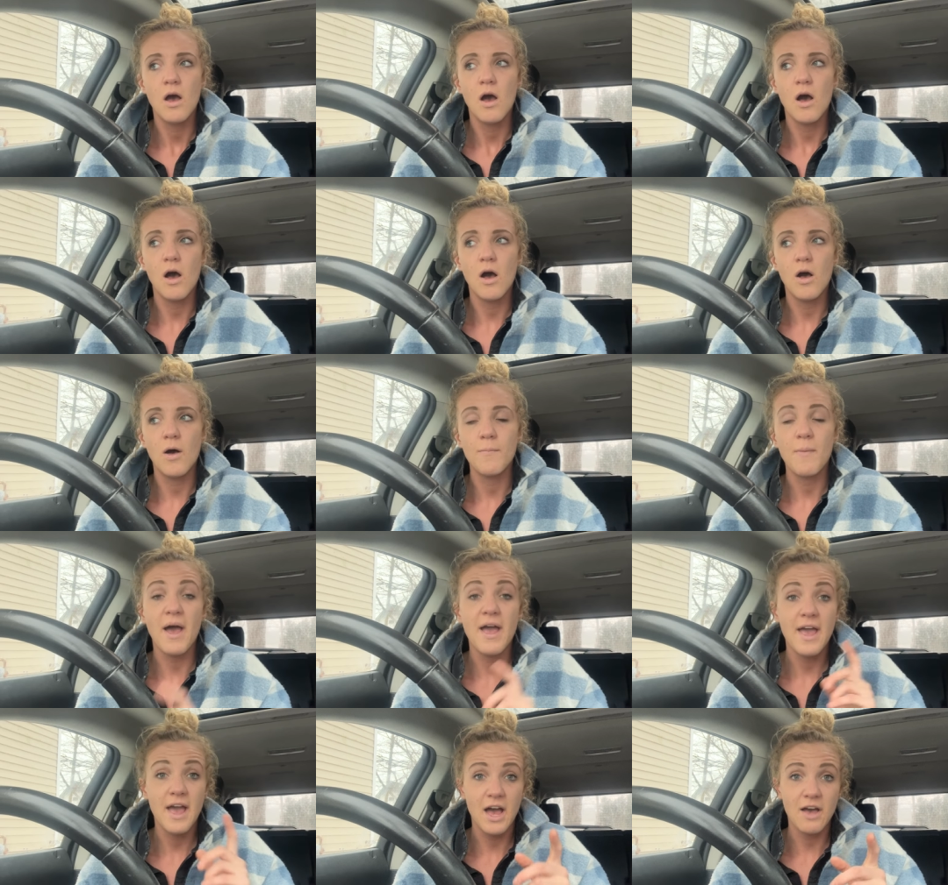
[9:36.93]
Um,
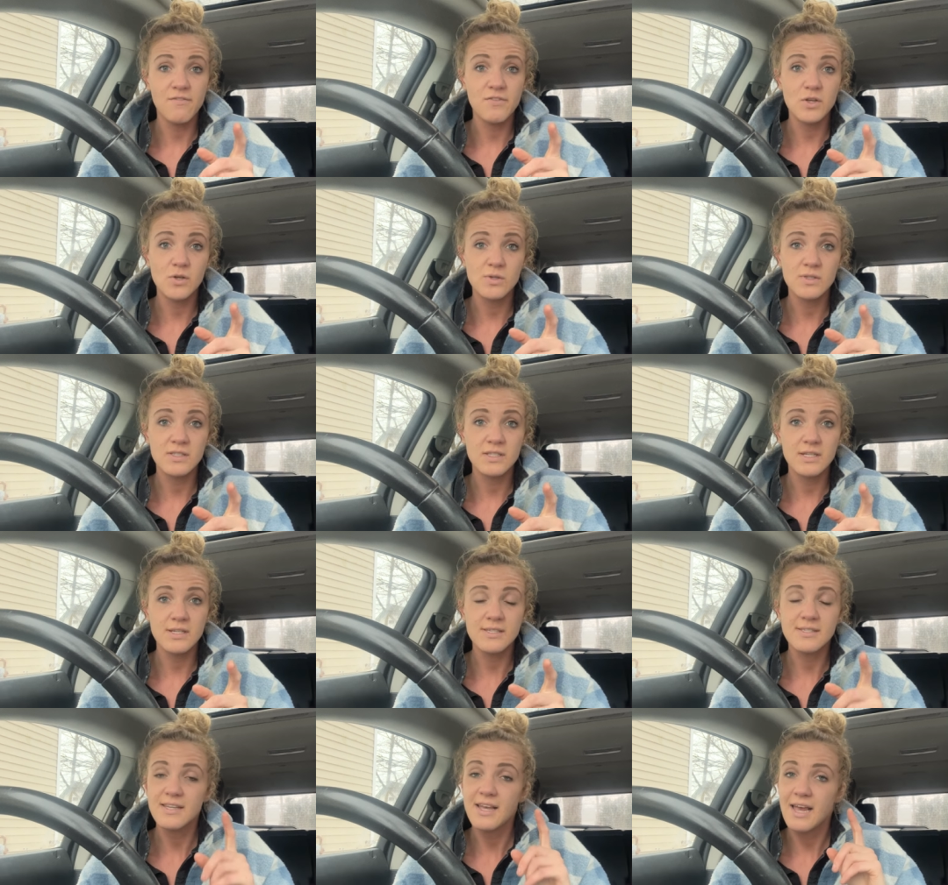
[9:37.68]
I have used
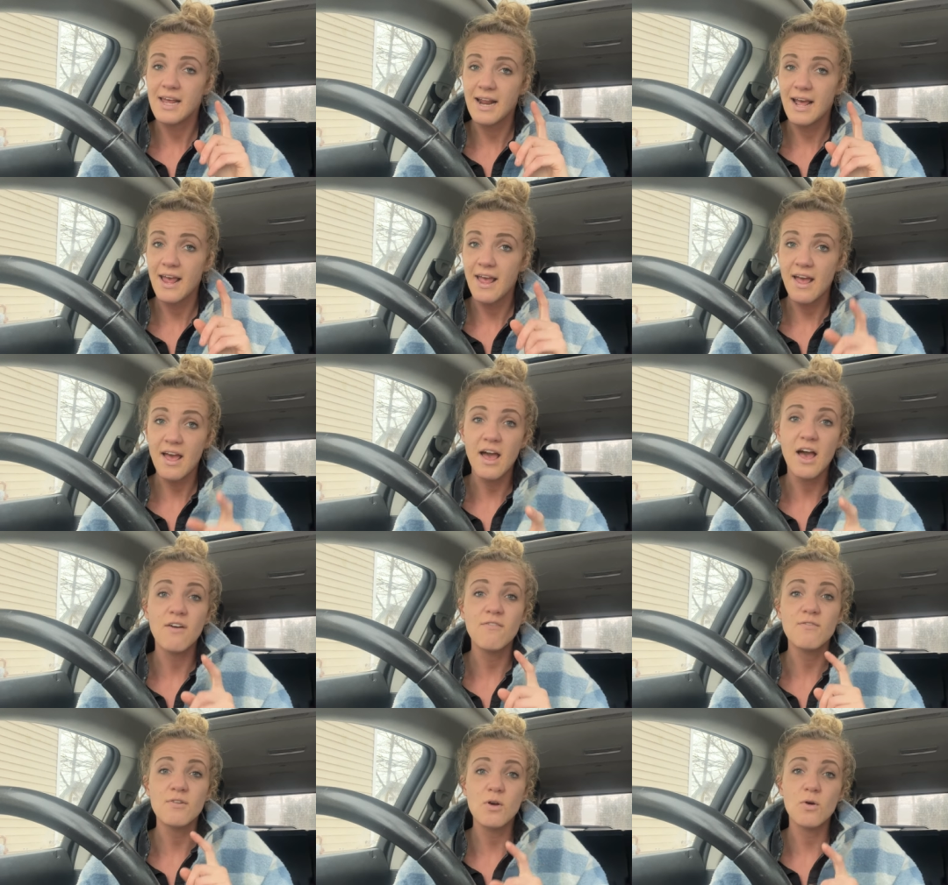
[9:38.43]
this, and I
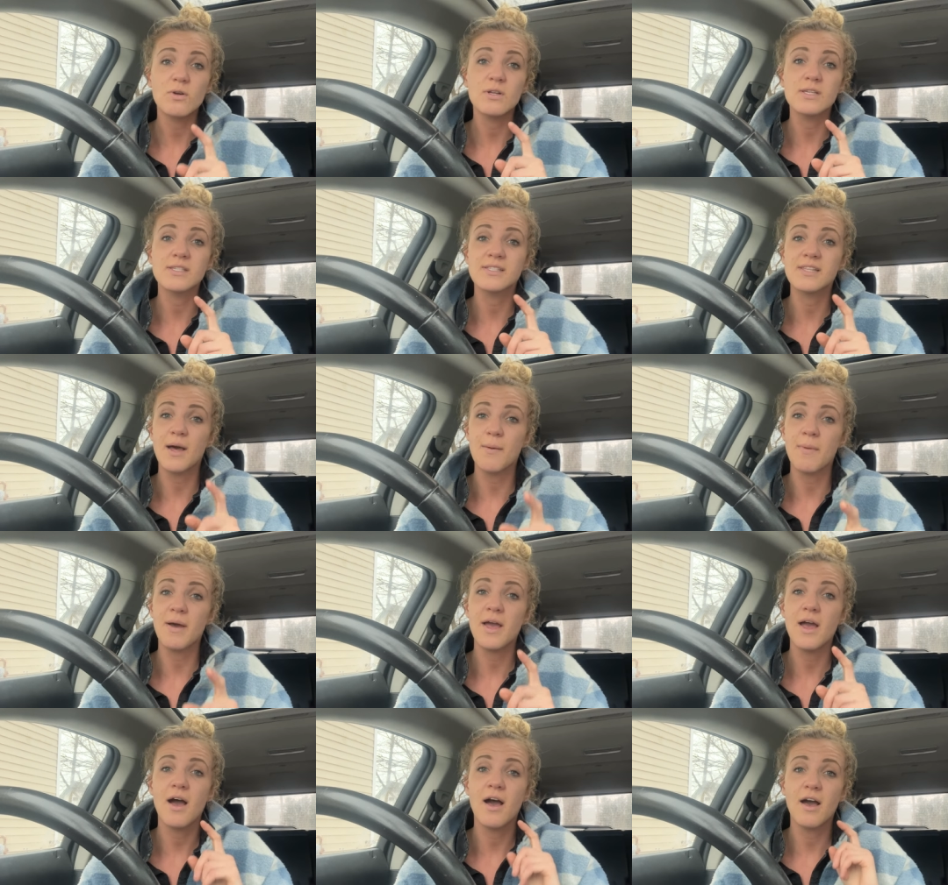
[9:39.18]
have noticed that
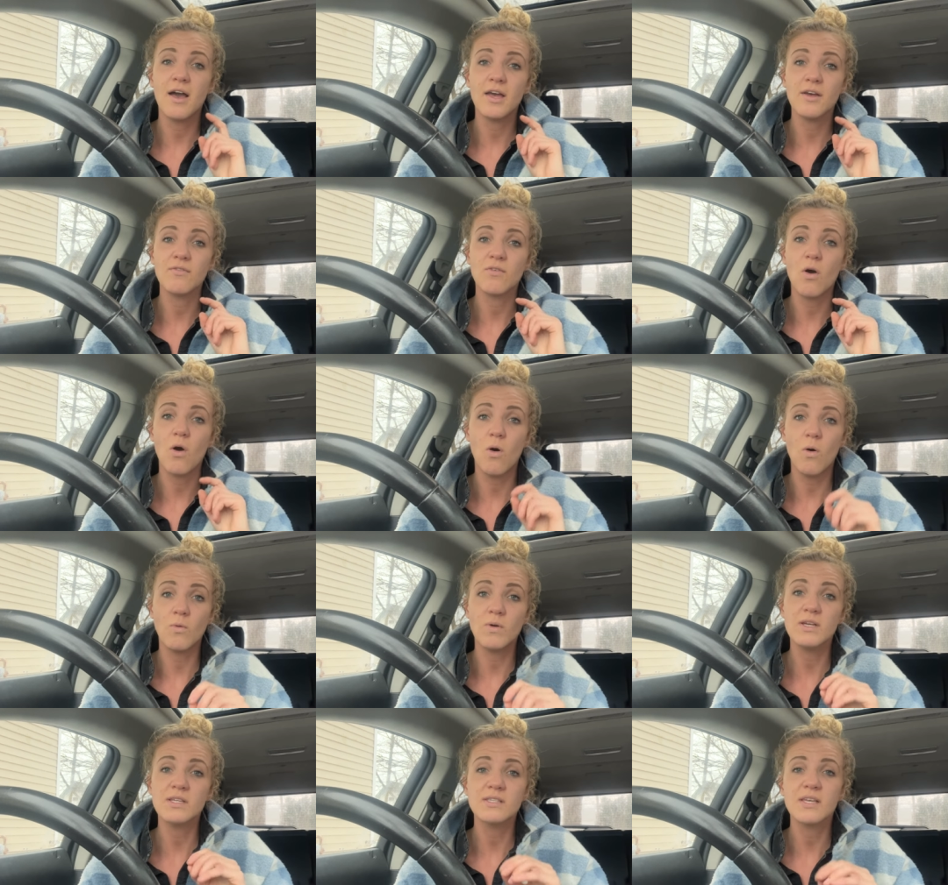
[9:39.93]
my hive
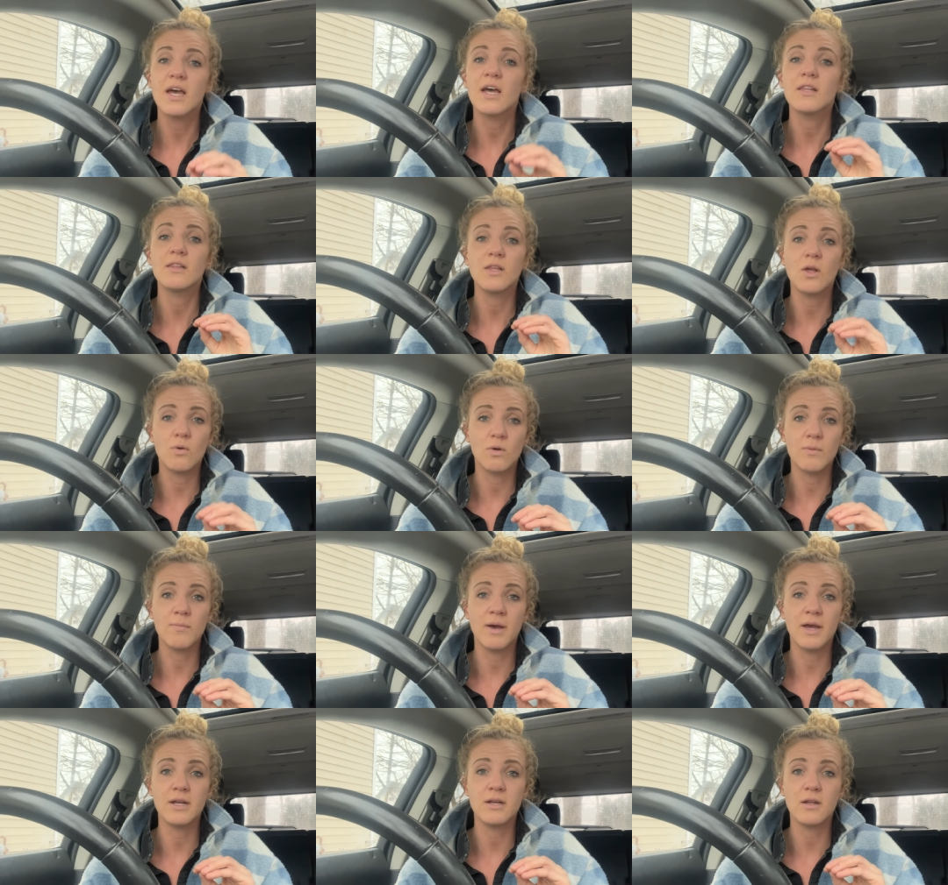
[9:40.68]
always had
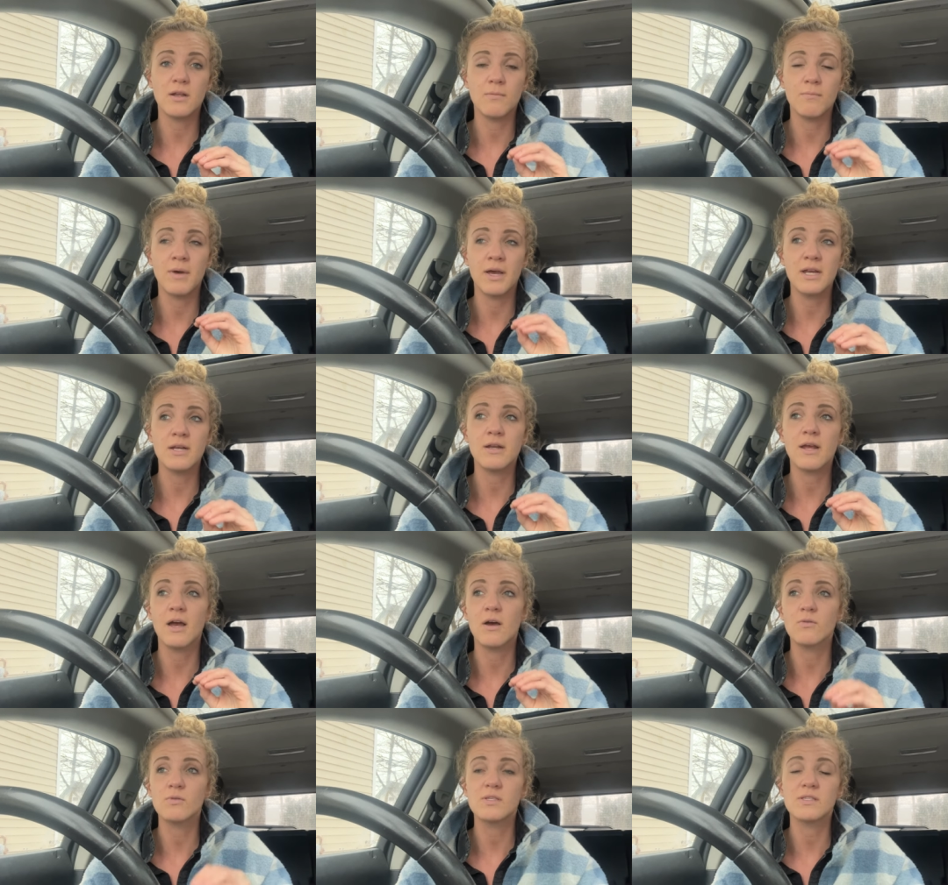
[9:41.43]
lower mite, mite
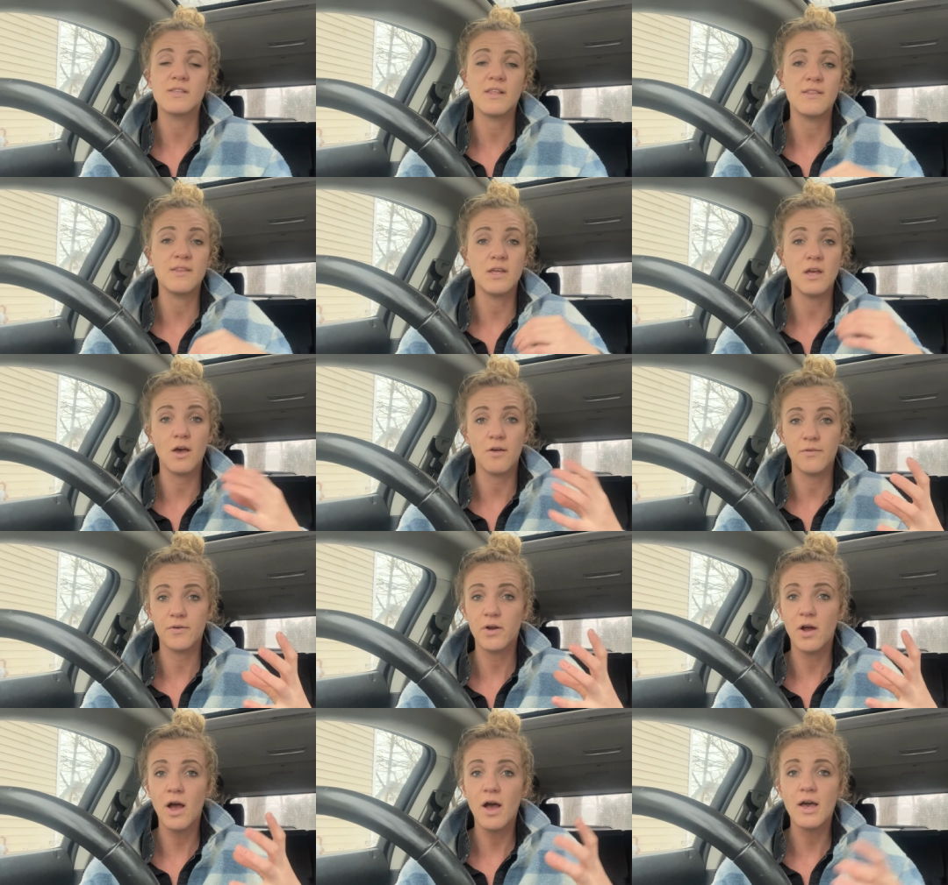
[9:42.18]
counts than the
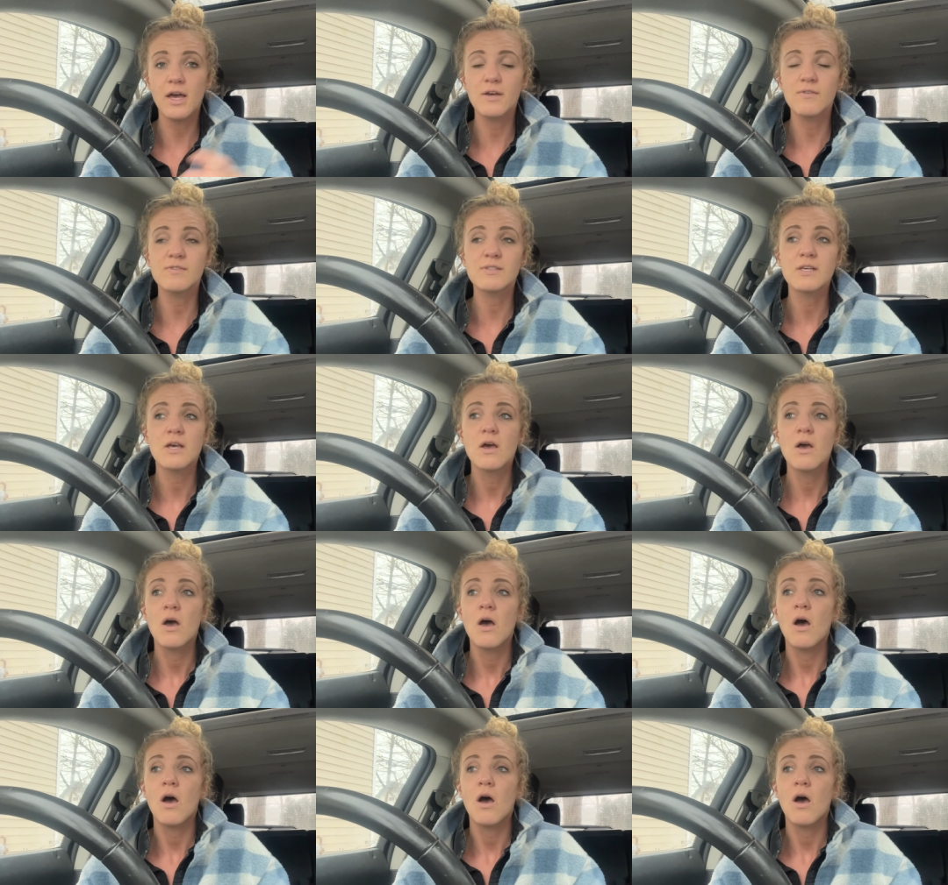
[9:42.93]
other hives.